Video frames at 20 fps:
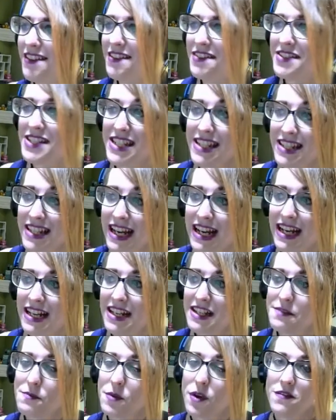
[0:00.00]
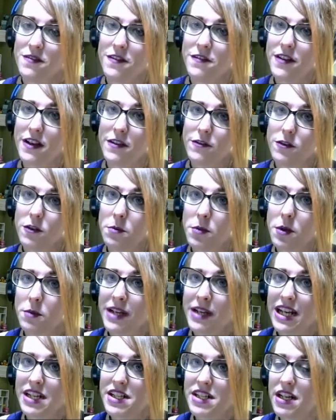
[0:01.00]
of see that as more of a favorable
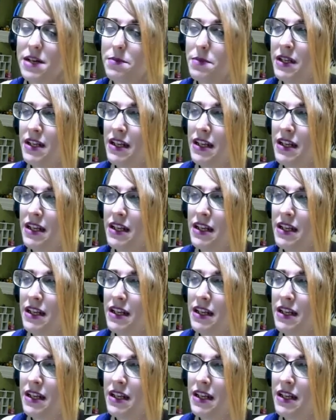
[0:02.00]
matchup.